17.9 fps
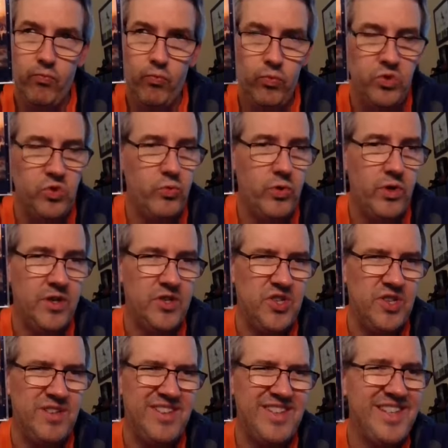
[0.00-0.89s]
was
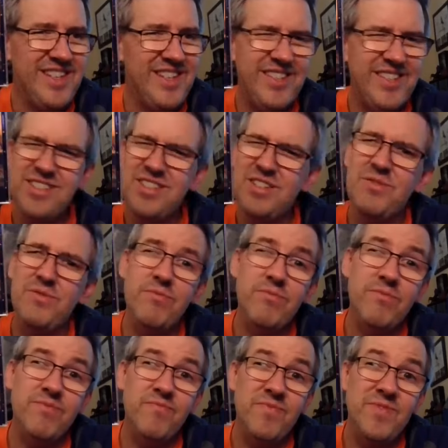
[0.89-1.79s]
realizing you just don't
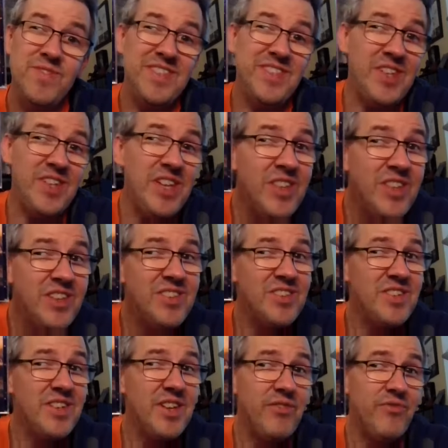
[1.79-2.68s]
see this
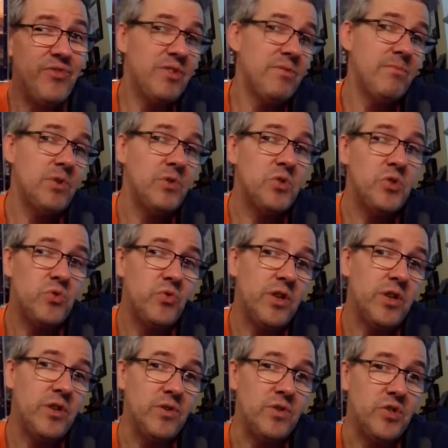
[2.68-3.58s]
stuff in most
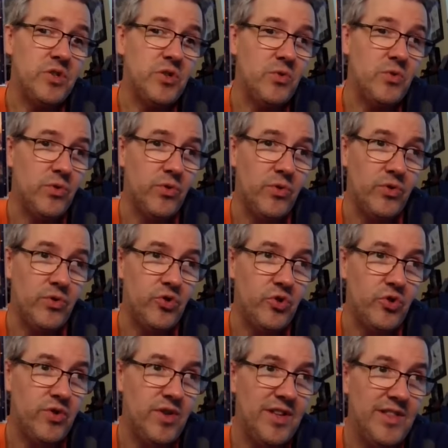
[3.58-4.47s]
record
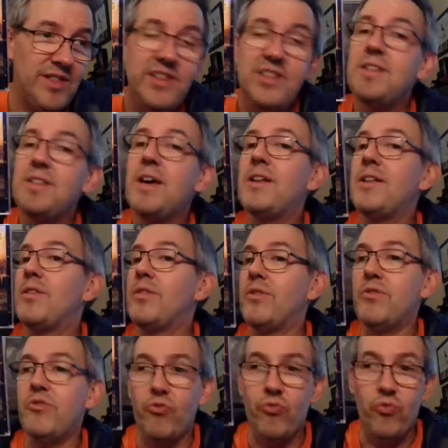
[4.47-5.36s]
stores, at least not in
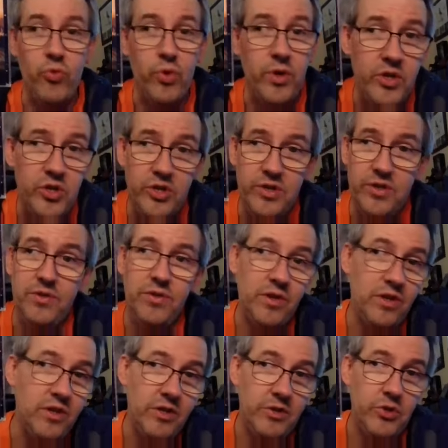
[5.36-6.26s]
this region of
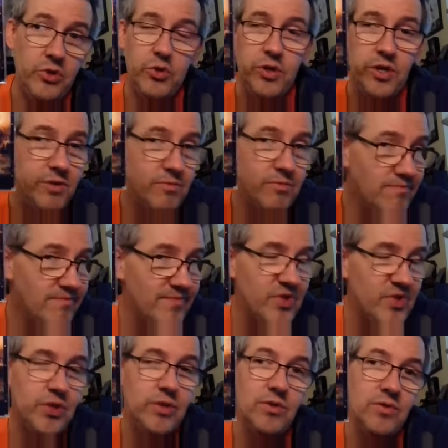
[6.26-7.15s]
the country.
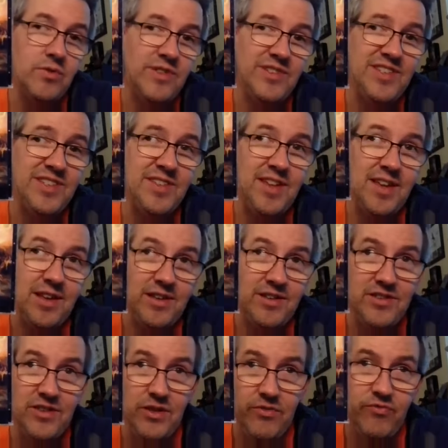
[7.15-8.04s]
So this is the
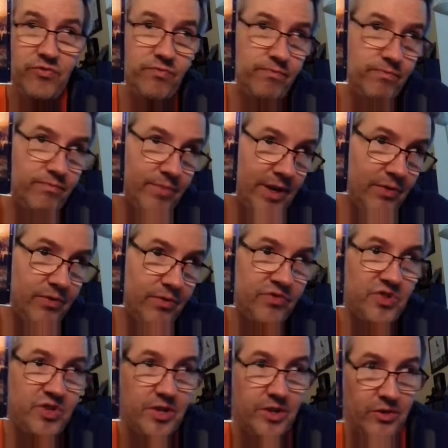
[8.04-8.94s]
kind of stuff I would
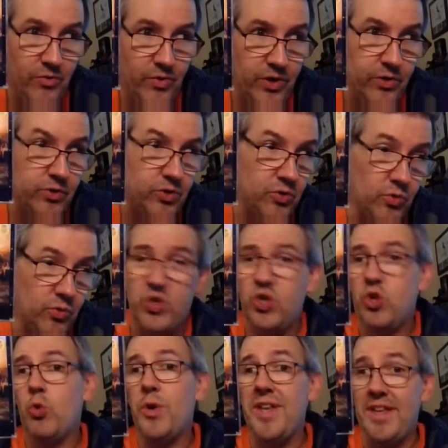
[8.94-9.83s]
have seen in record
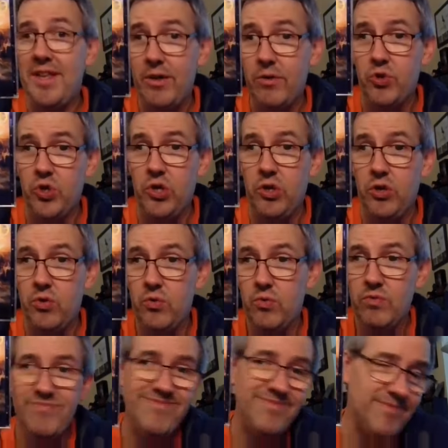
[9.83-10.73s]
stores 20 years
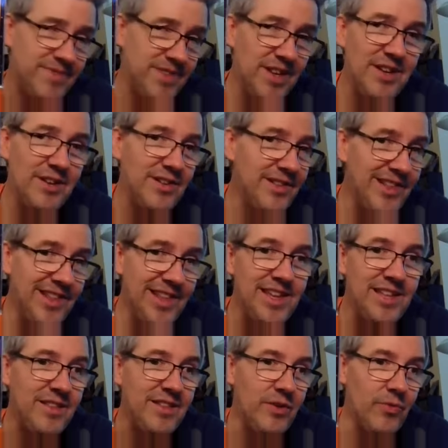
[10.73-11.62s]
ago, not
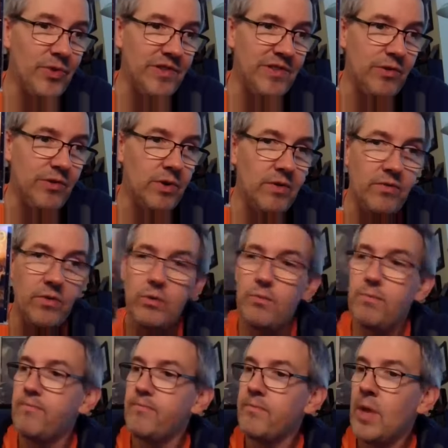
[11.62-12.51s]
lately
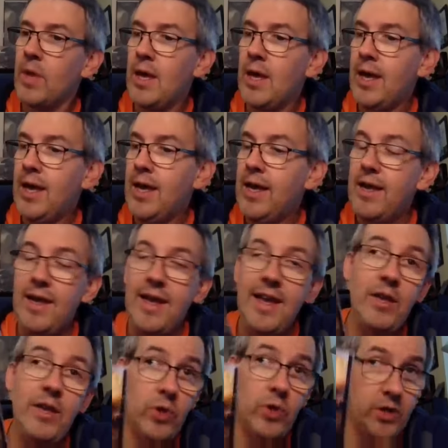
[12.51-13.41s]
whatsoever.
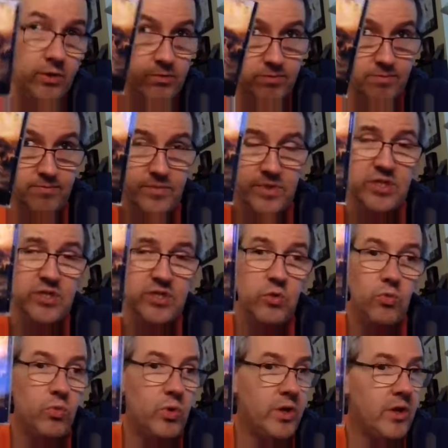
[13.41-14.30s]
Anyway, this
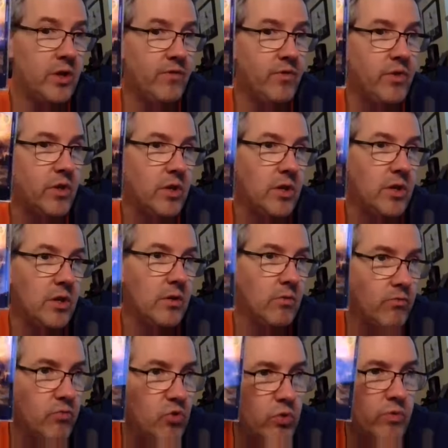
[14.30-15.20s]
is the one of the
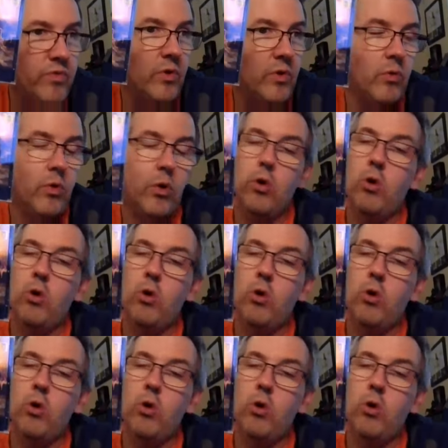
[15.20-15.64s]
sort of